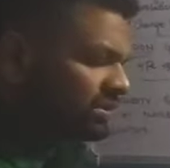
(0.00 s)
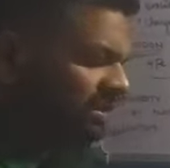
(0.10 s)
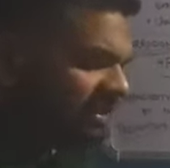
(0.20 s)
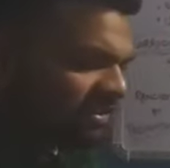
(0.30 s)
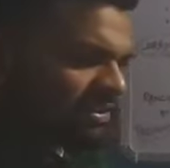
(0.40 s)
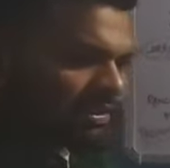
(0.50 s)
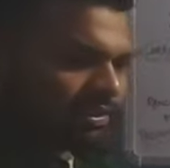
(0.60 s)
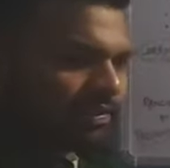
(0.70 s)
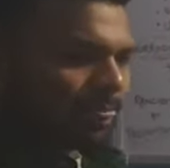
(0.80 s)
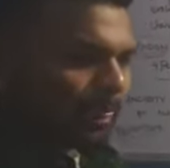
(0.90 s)
corrosion
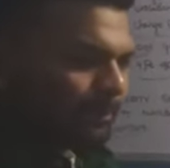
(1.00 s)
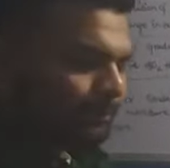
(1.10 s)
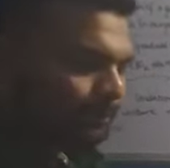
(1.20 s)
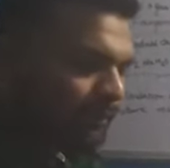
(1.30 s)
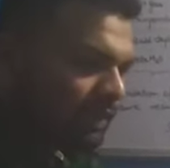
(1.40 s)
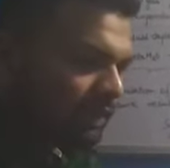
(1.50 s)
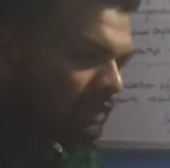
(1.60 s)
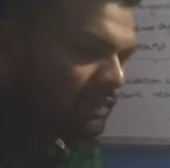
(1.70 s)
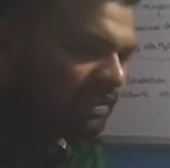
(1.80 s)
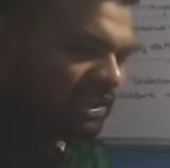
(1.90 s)
is
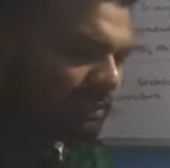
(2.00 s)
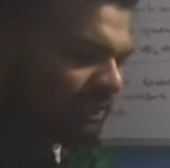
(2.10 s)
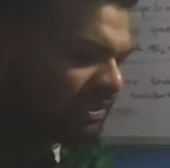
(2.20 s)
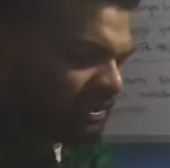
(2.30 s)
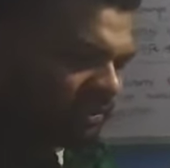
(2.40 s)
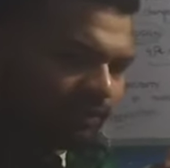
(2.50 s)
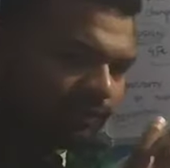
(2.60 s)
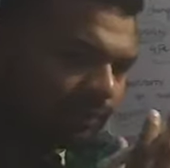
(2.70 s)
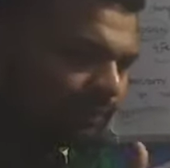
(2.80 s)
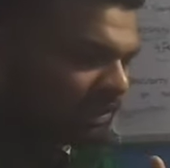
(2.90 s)
the depletion
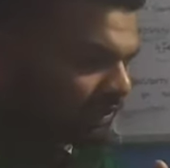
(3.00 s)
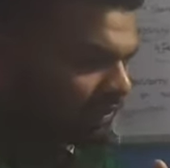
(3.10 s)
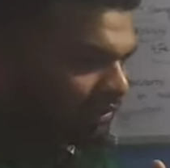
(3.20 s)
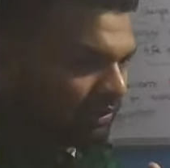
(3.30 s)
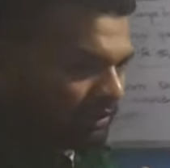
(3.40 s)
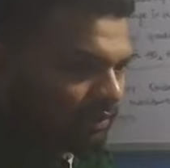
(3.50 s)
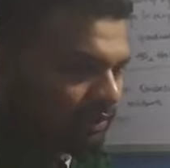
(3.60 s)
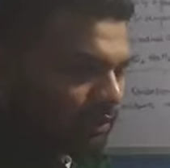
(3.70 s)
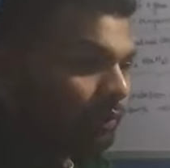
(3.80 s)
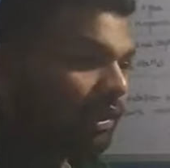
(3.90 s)
of the metal.
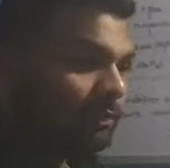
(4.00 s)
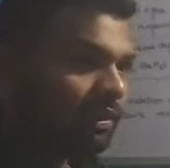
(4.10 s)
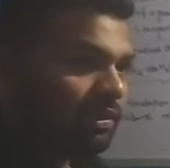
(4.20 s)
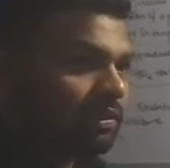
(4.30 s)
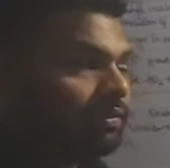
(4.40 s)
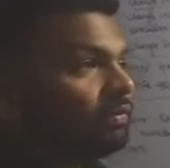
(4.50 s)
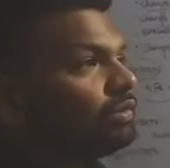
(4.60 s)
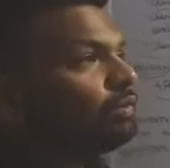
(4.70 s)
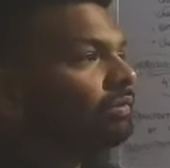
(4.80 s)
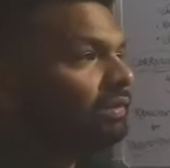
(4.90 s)
Why
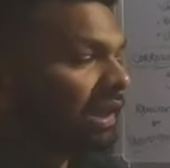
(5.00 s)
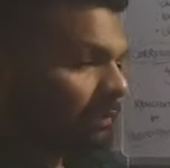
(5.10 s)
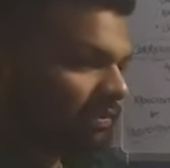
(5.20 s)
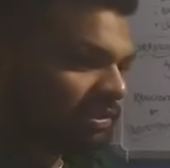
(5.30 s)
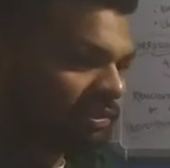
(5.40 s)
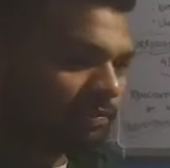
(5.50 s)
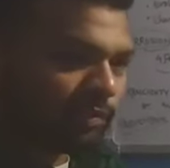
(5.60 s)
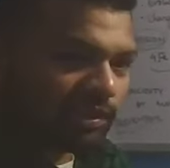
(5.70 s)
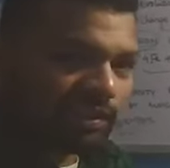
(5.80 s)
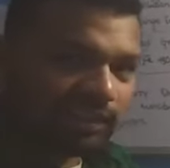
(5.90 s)
metal? Have you
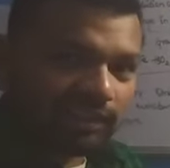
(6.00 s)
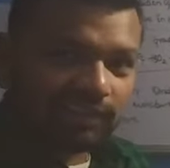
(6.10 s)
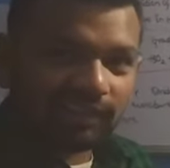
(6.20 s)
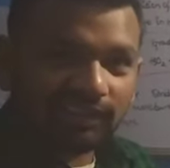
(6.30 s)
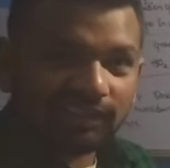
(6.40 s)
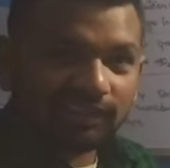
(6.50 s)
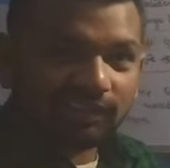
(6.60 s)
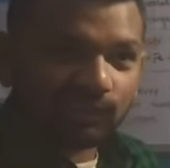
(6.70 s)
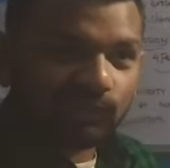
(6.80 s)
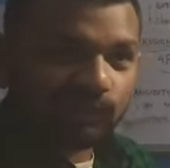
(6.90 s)
seen water getting
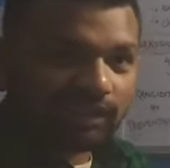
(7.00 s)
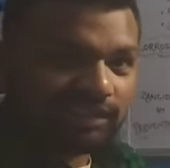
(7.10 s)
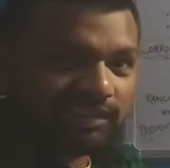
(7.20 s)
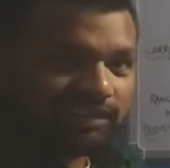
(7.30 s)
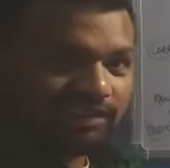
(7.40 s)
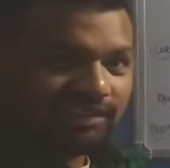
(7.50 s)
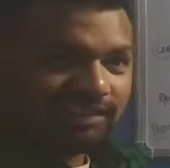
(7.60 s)
corroded?